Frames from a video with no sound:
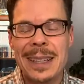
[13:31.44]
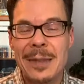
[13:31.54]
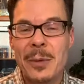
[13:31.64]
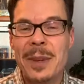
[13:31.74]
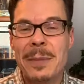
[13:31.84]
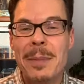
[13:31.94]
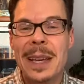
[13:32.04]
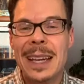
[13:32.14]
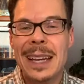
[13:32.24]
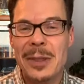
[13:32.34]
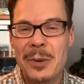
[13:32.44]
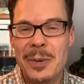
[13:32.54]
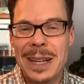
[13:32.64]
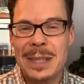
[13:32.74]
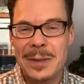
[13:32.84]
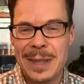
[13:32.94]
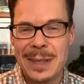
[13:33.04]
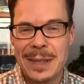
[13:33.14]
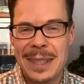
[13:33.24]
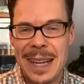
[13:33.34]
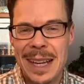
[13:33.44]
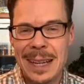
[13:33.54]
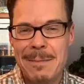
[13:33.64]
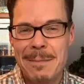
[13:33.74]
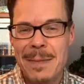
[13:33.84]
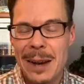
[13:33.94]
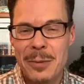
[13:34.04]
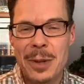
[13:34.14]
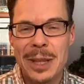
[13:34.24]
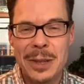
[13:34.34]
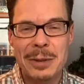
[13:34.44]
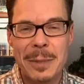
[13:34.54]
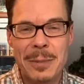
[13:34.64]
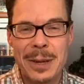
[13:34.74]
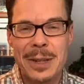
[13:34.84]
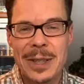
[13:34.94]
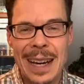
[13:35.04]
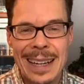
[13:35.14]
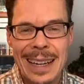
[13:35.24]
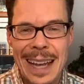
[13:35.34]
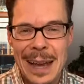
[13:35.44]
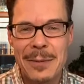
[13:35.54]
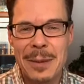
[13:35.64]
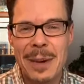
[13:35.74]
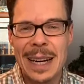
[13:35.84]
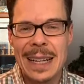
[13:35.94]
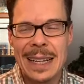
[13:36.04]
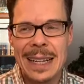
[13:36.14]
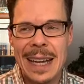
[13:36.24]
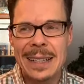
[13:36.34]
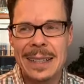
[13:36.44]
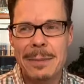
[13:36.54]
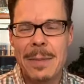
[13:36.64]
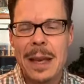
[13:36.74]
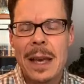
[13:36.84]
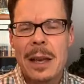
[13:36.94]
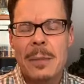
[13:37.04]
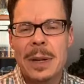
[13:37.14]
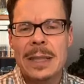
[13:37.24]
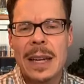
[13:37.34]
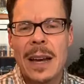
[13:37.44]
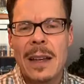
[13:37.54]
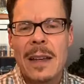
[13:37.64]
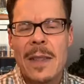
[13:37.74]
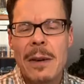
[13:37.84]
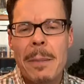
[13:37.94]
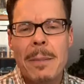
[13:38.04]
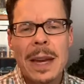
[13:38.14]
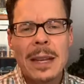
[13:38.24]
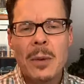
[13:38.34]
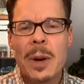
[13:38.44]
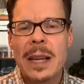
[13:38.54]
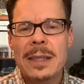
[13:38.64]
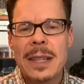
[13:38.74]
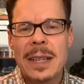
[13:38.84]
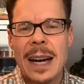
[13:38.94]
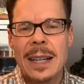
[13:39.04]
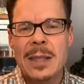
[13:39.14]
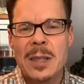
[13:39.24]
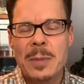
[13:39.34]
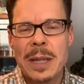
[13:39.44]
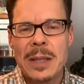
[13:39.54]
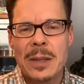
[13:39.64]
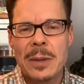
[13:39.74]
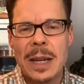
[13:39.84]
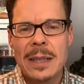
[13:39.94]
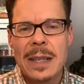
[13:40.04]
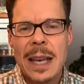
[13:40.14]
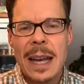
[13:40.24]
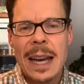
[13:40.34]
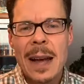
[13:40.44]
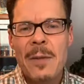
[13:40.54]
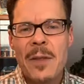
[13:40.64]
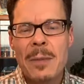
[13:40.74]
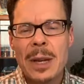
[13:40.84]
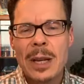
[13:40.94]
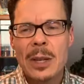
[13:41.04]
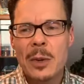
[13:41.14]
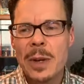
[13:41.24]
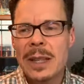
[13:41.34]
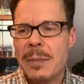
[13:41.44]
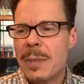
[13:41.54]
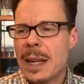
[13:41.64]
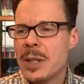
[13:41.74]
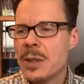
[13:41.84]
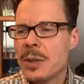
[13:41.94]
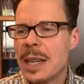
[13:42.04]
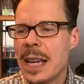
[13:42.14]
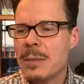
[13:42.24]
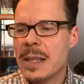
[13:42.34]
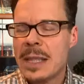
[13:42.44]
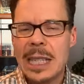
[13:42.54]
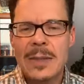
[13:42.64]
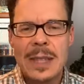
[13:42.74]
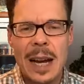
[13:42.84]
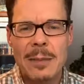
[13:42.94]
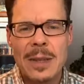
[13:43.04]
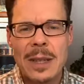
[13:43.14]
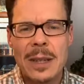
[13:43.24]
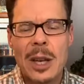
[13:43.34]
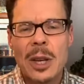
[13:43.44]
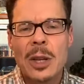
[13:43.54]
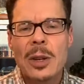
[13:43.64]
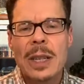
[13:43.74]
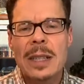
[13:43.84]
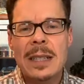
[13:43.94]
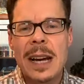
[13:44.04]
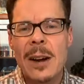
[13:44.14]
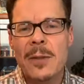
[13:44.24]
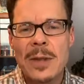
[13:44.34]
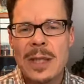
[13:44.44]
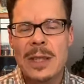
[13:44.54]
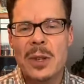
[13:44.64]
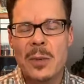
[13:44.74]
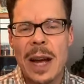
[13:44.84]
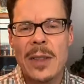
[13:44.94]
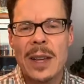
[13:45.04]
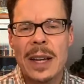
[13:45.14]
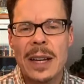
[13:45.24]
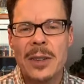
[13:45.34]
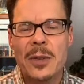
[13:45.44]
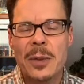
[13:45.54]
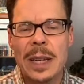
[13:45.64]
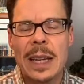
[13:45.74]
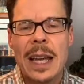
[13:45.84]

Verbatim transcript: with me and the rest of us today. I really do appreciate everybody connecting. But there are many ways that God speaks to us. And I'm familiar with a minister named Steve Thompson who does conferences around the country